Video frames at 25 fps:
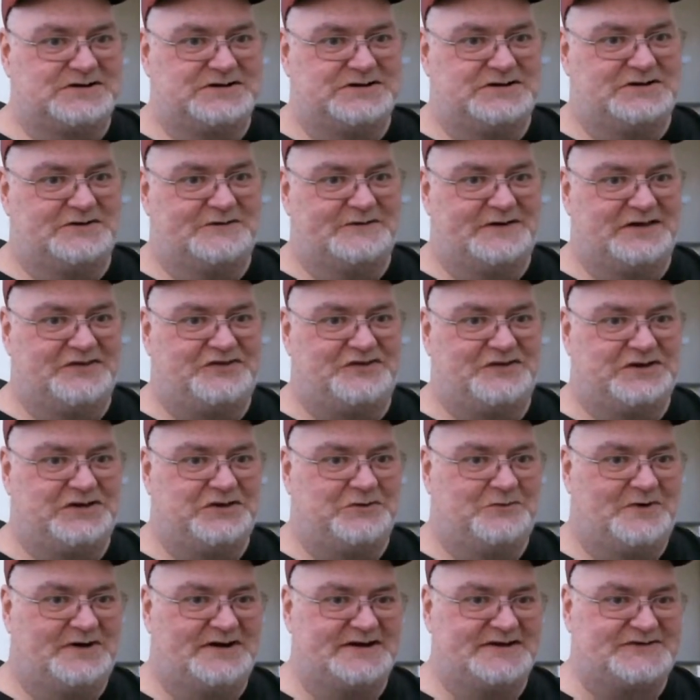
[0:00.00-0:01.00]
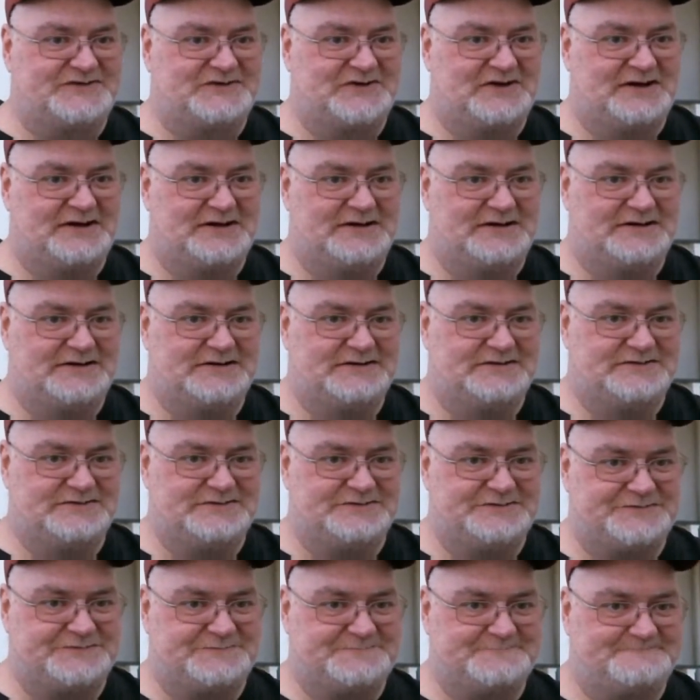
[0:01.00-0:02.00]
anything you want to say,
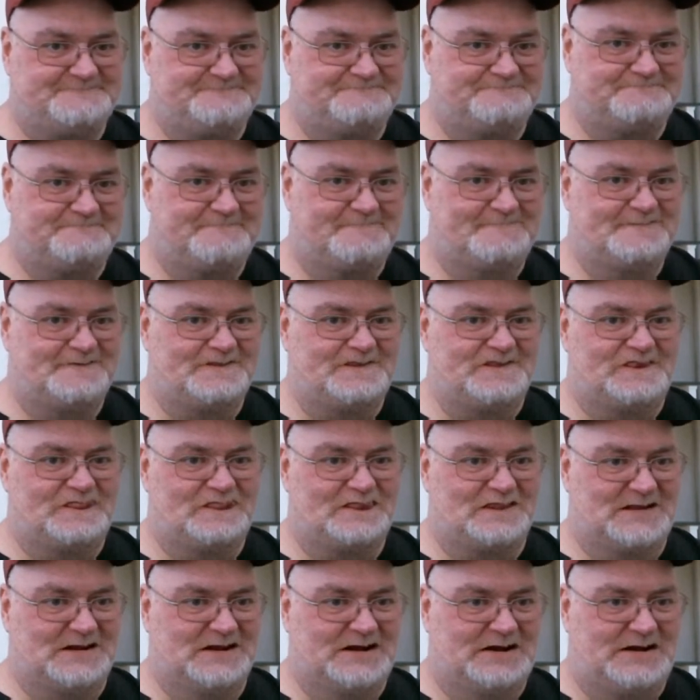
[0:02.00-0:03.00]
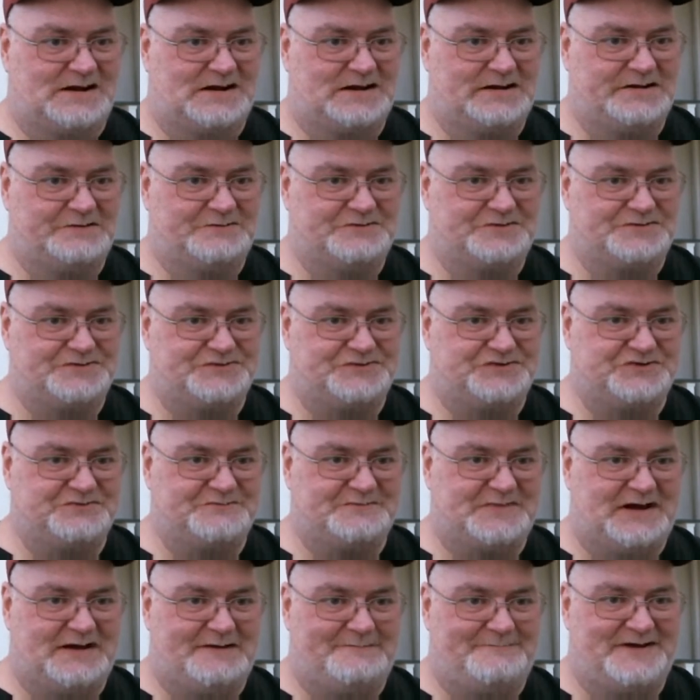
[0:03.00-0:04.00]
and I will do
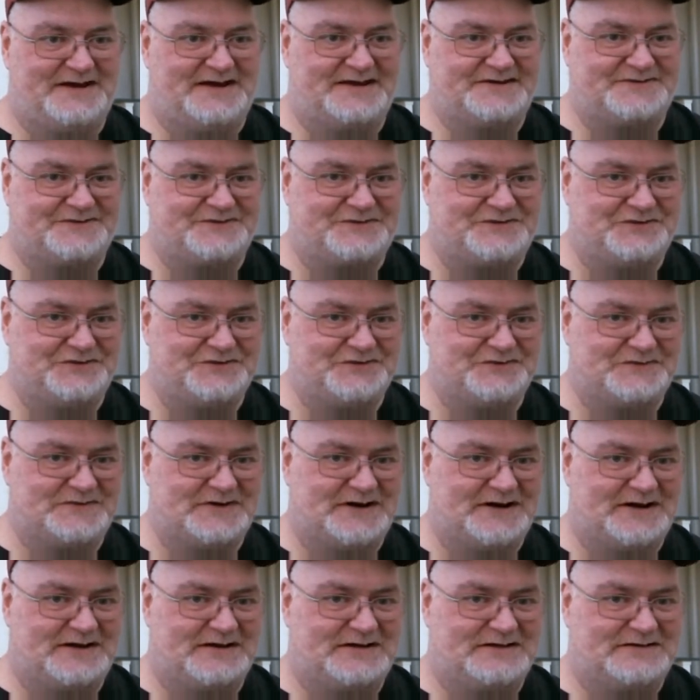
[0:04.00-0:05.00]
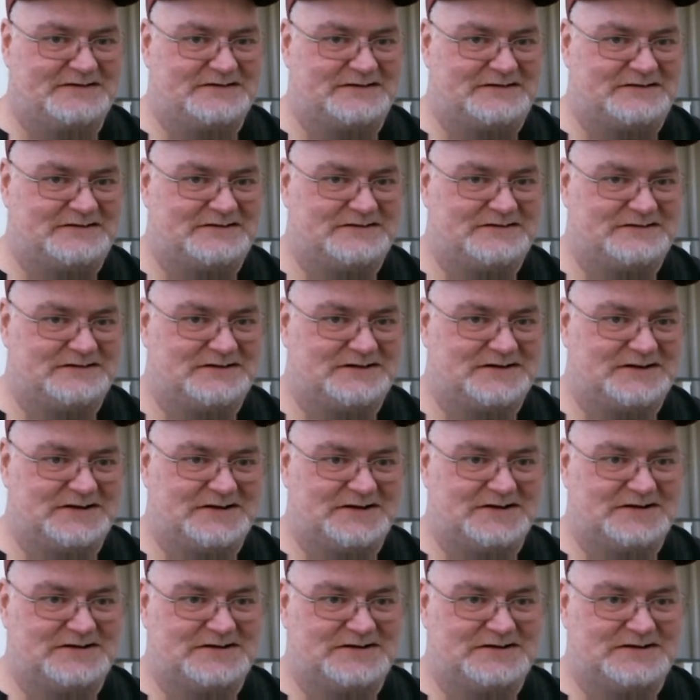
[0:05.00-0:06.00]
my best to
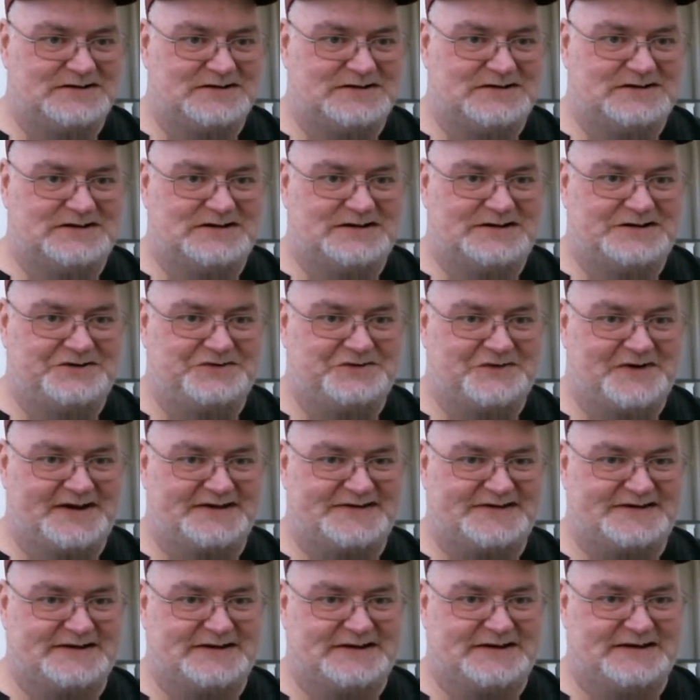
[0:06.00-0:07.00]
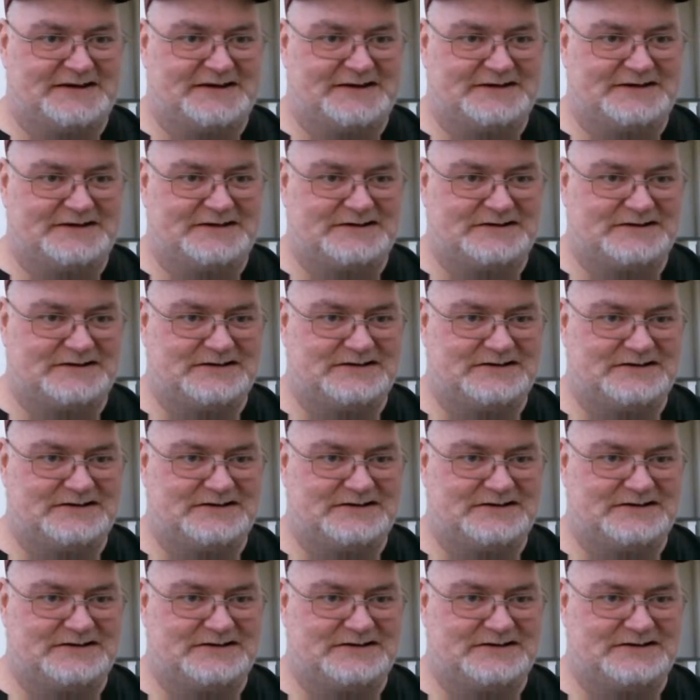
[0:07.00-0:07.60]
address it. Yeah.